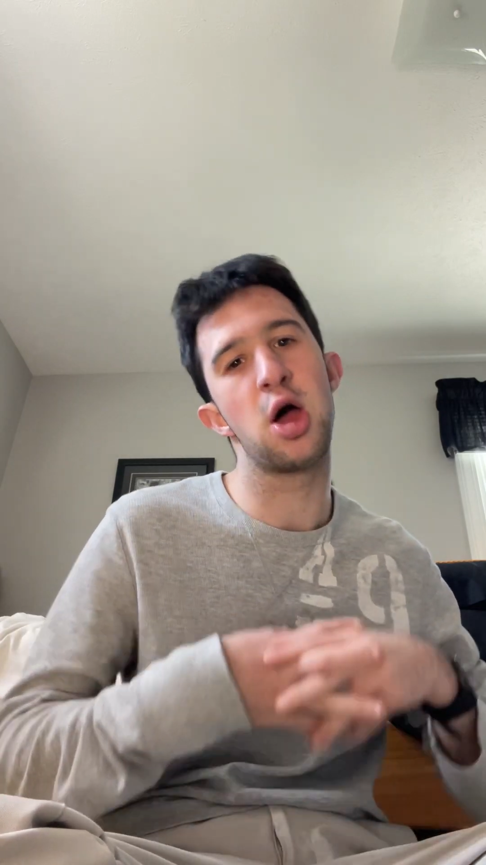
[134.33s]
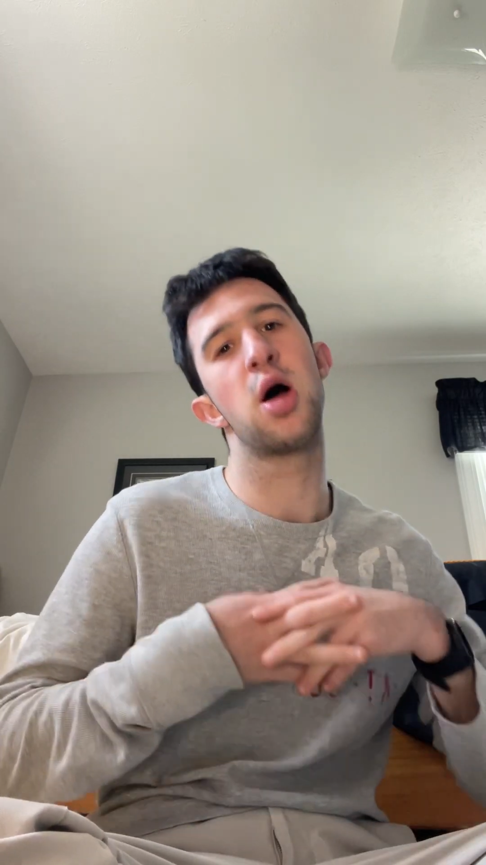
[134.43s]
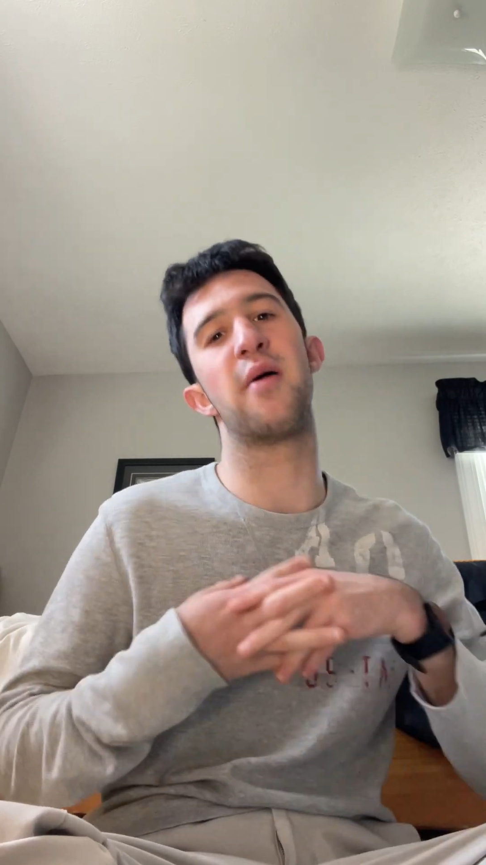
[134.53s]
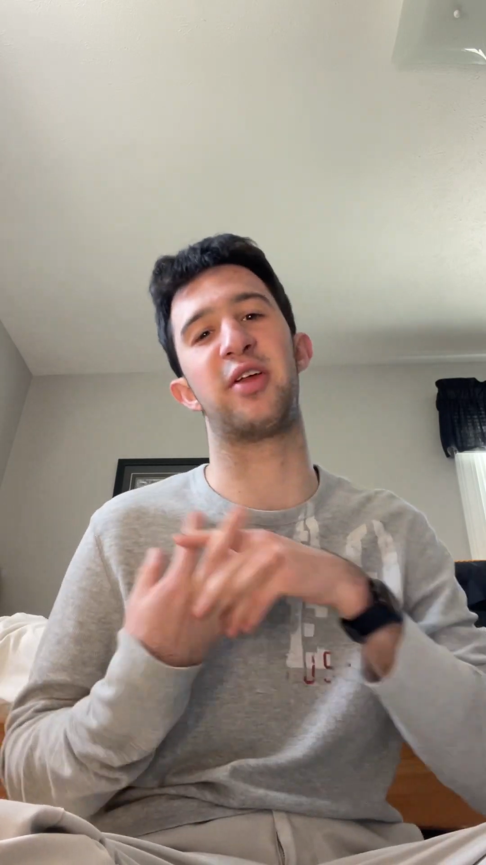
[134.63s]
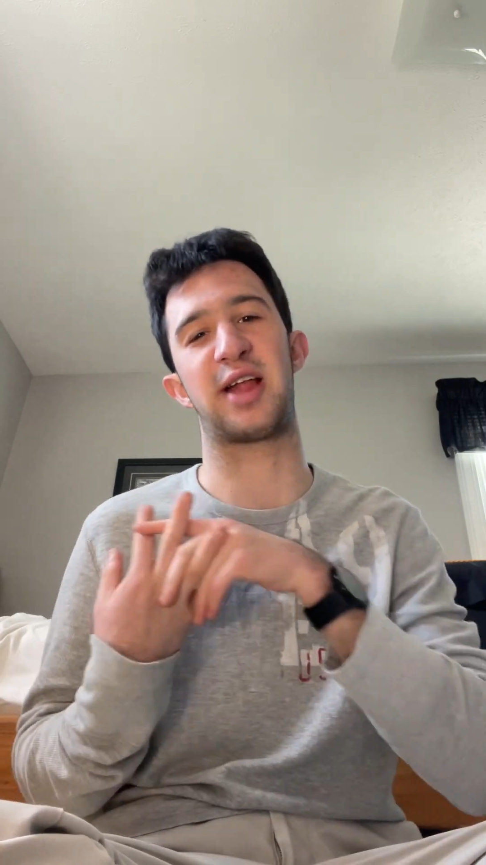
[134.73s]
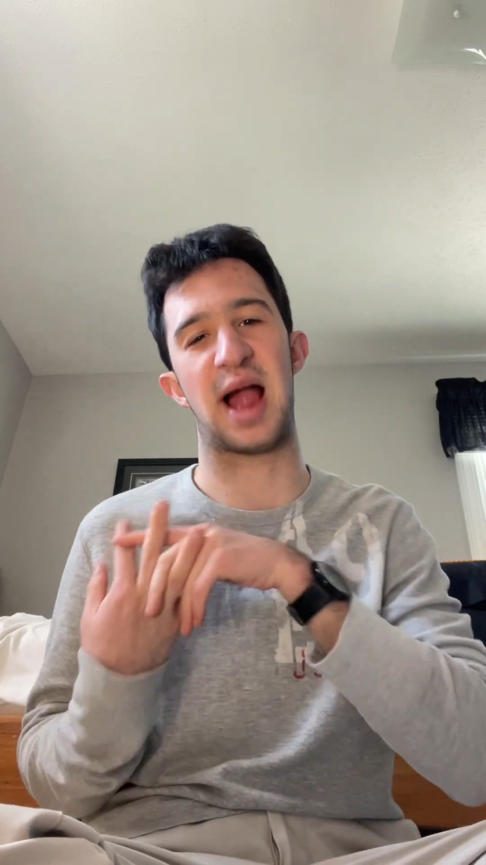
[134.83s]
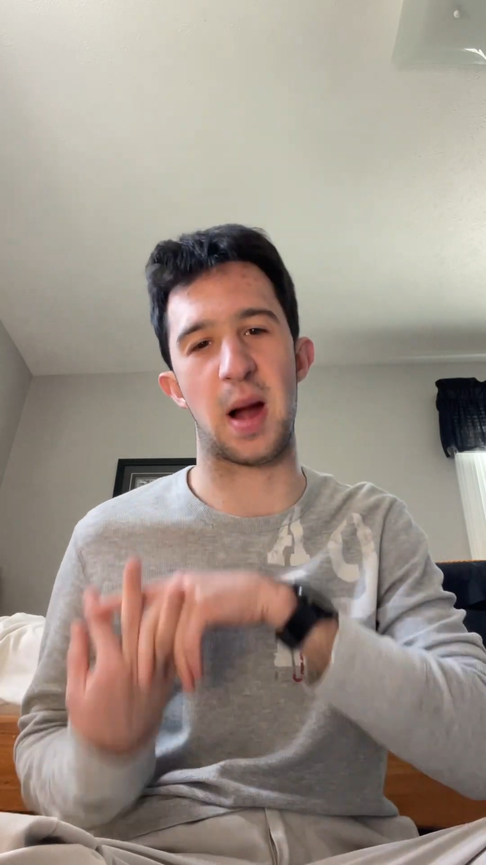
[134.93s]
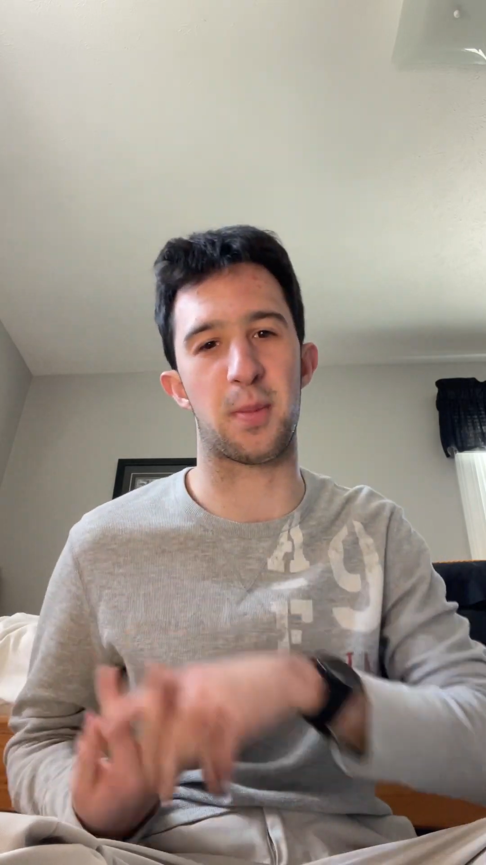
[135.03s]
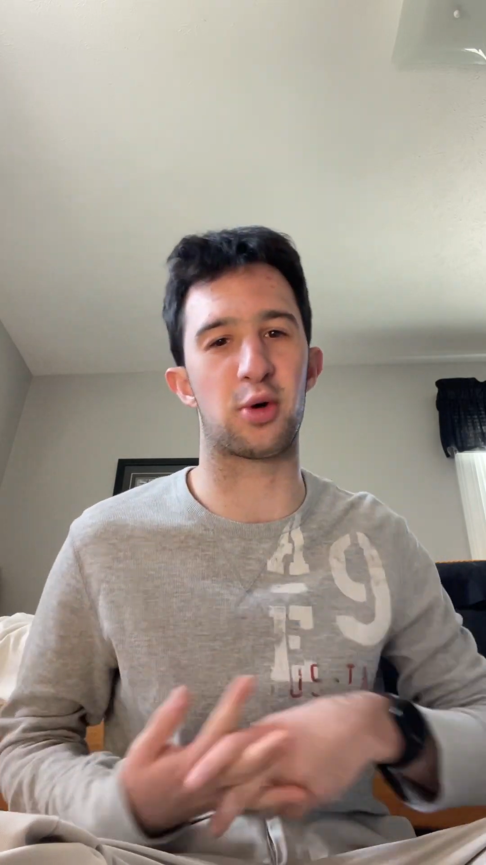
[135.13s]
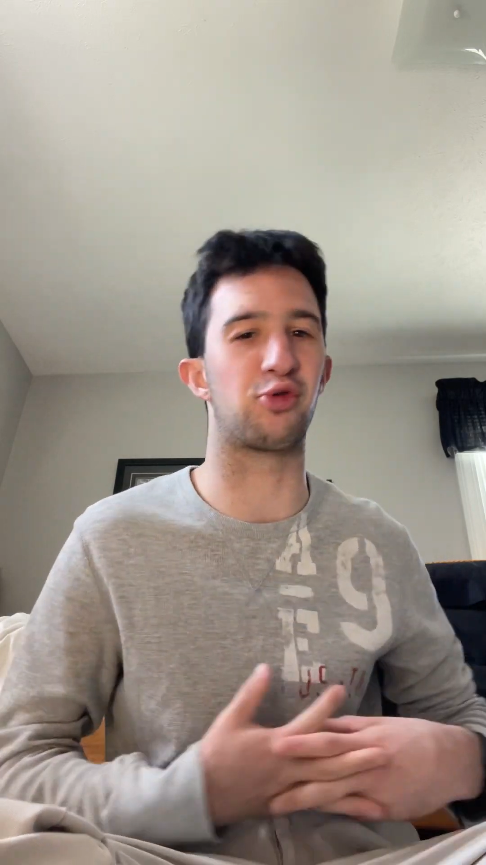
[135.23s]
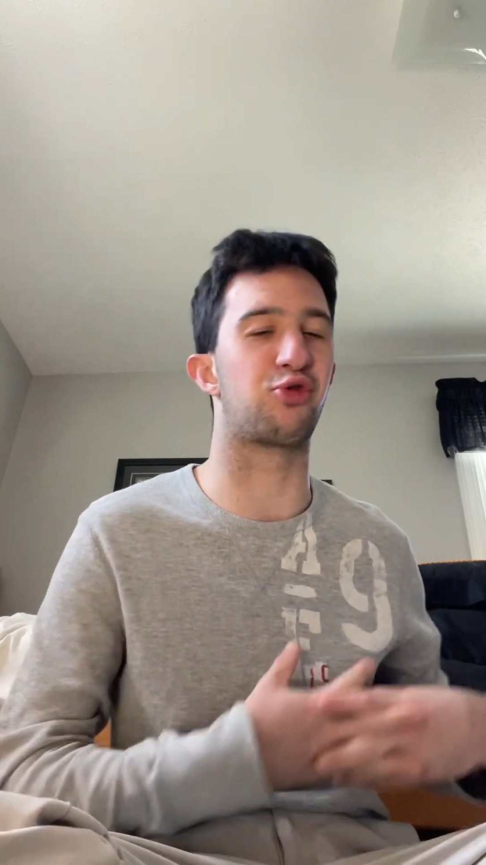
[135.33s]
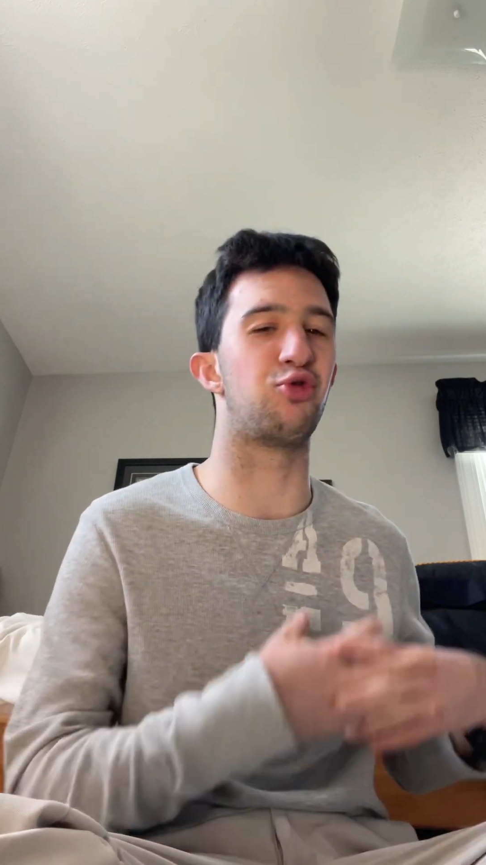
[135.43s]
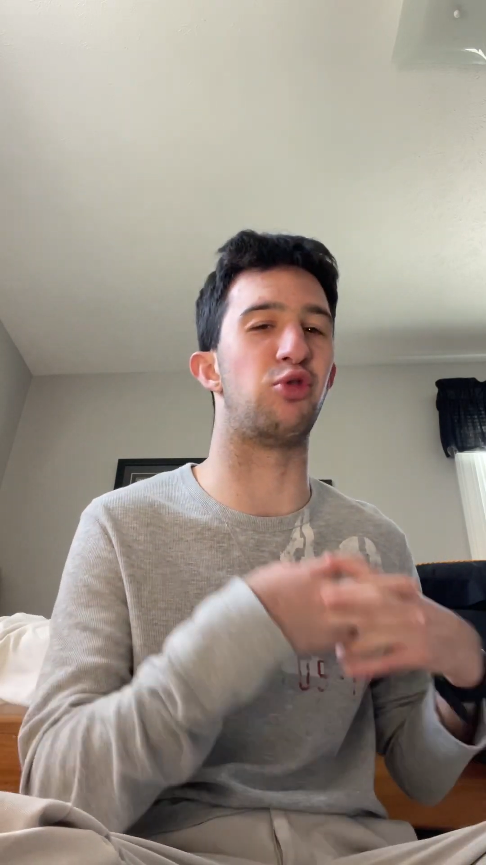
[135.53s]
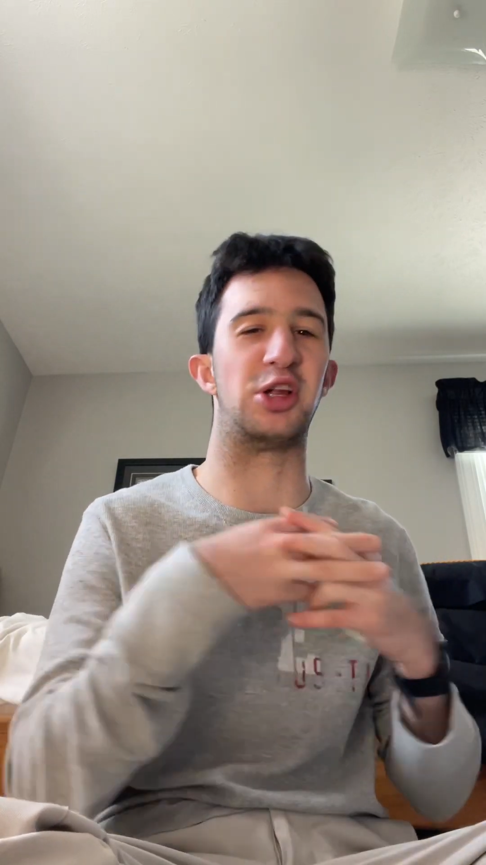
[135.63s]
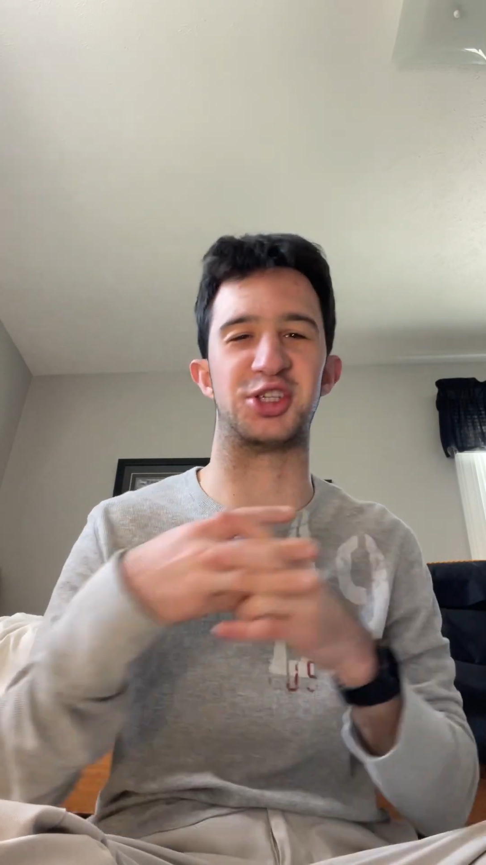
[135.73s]
of the Capitals. Do
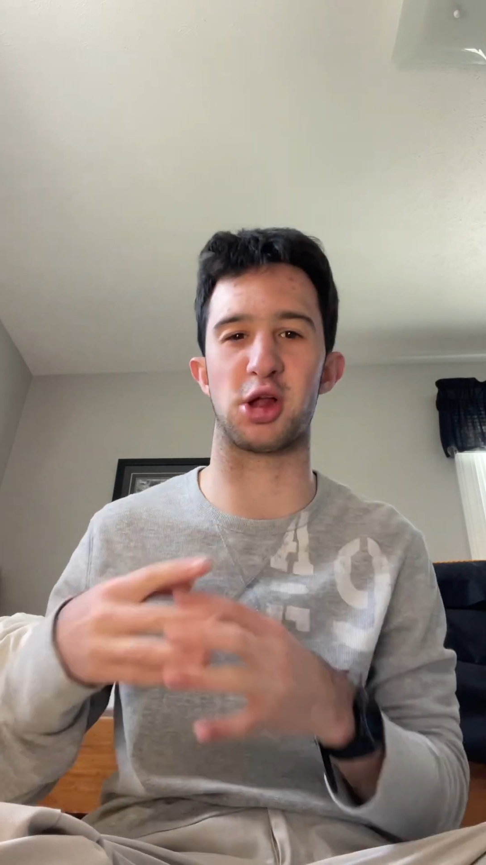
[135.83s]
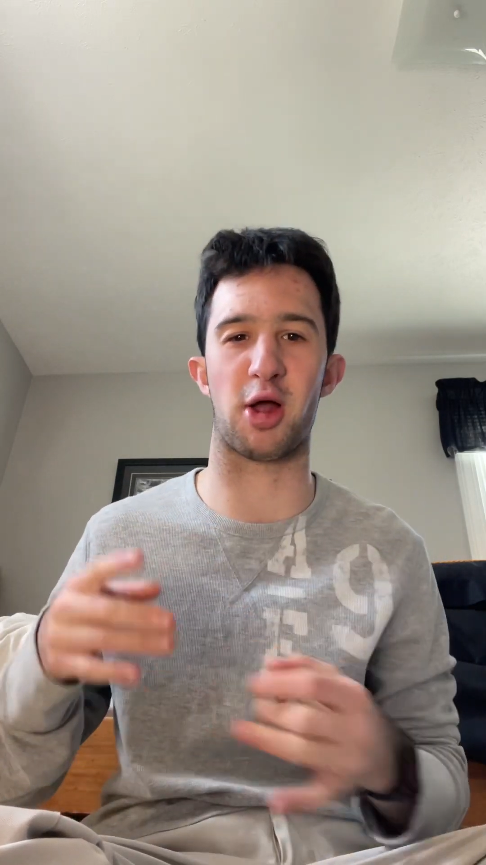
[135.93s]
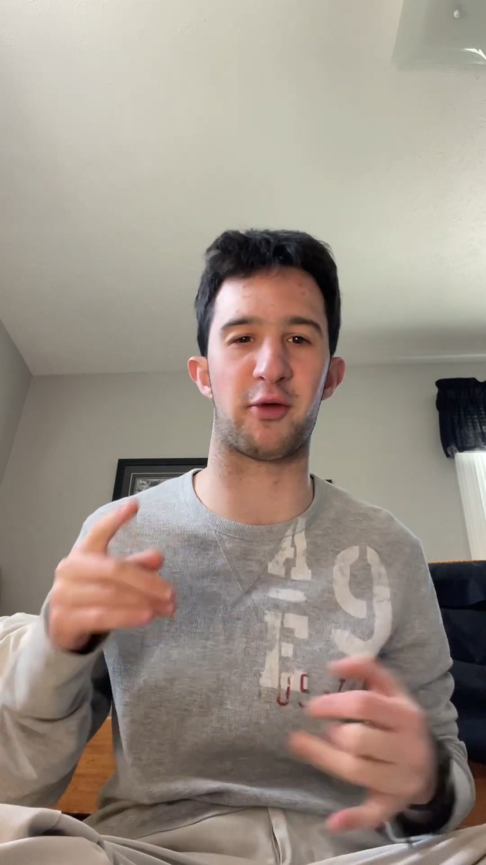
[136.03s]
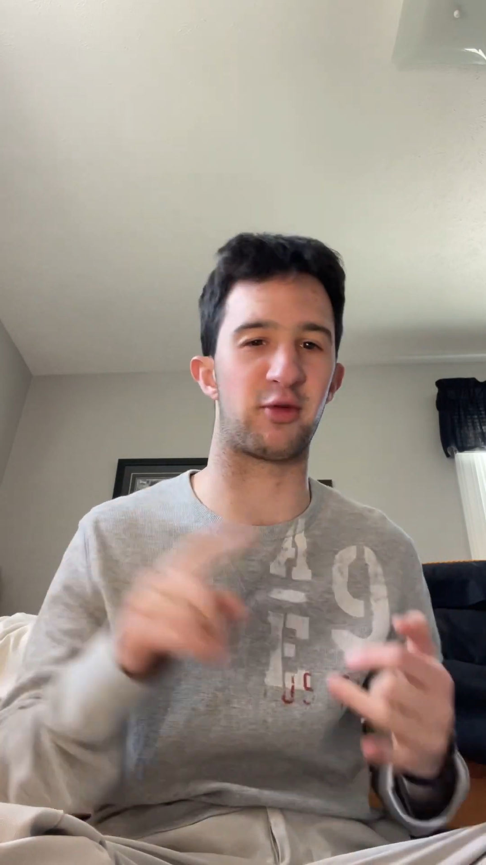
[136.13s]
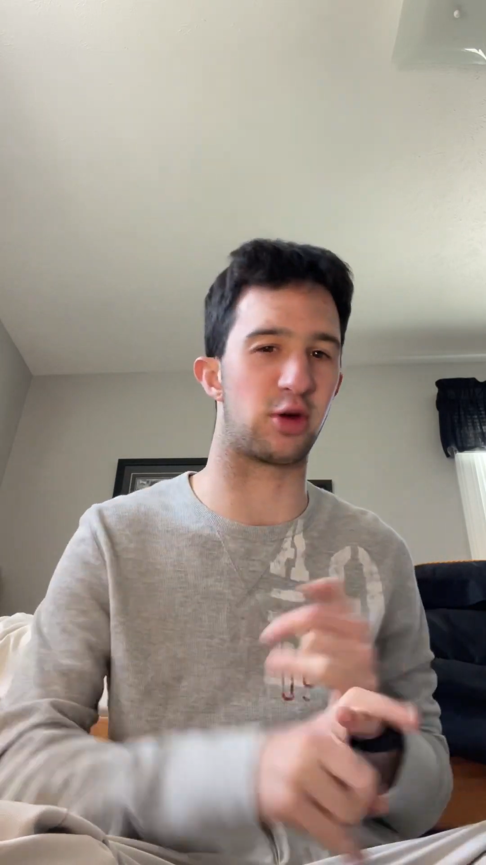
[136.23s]
they sell off,